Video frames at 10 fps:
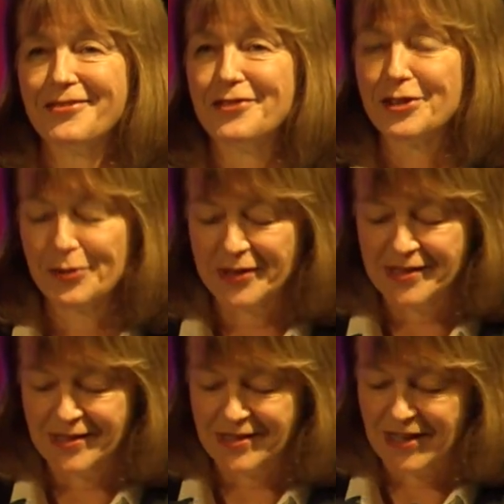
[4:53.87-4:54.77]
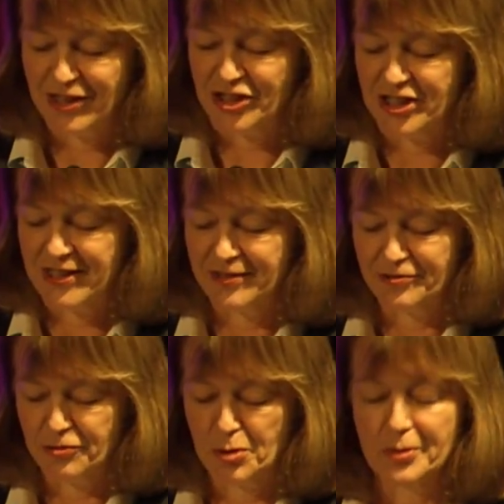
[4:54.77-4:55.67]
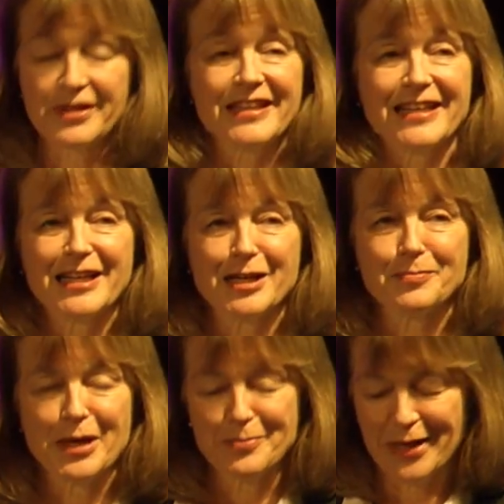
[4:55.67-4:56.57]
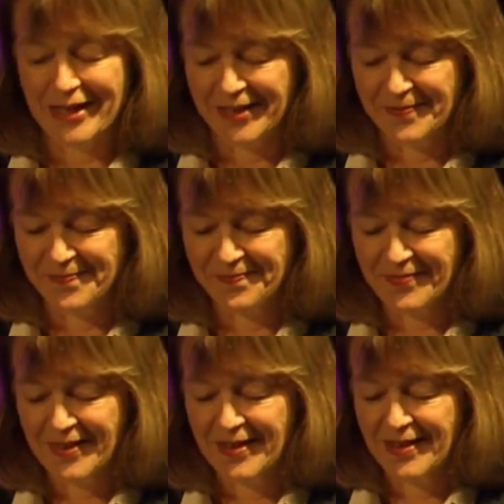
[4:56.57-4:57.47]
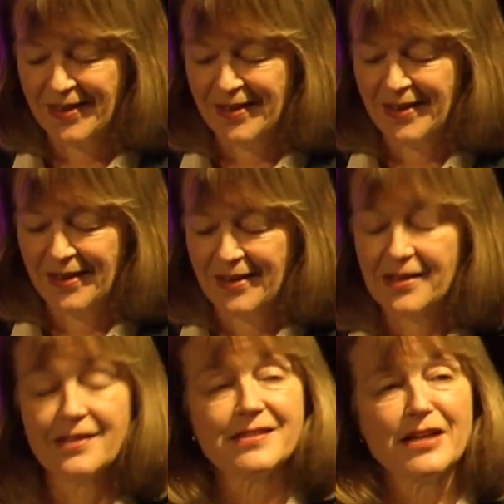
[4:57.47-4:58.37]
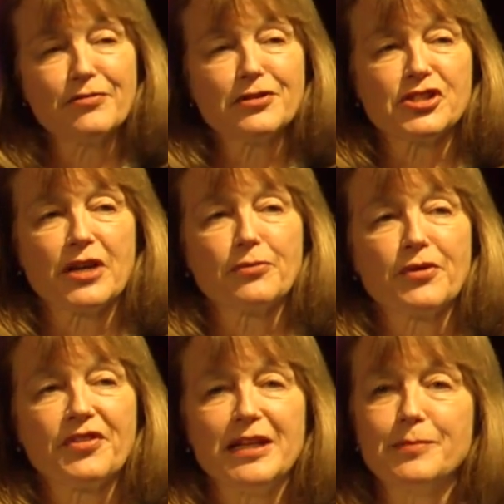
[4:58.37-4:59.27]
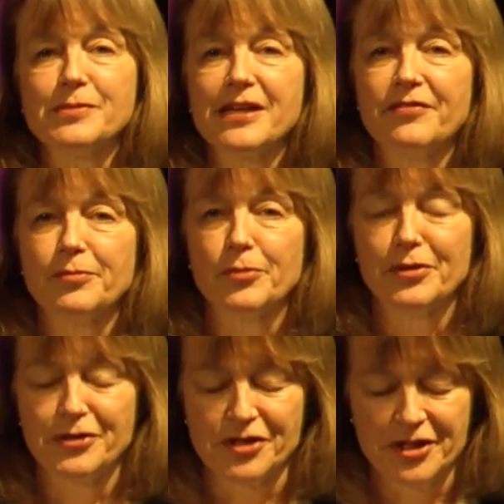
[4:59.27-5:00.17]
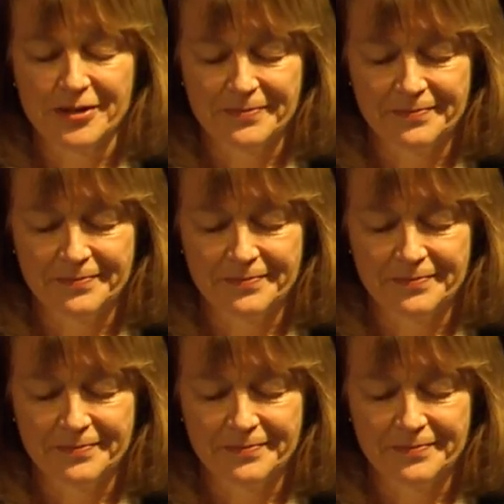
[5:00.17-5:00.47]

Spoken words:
vigorous discussion, and forward thinking by many. Several general themes have emerged.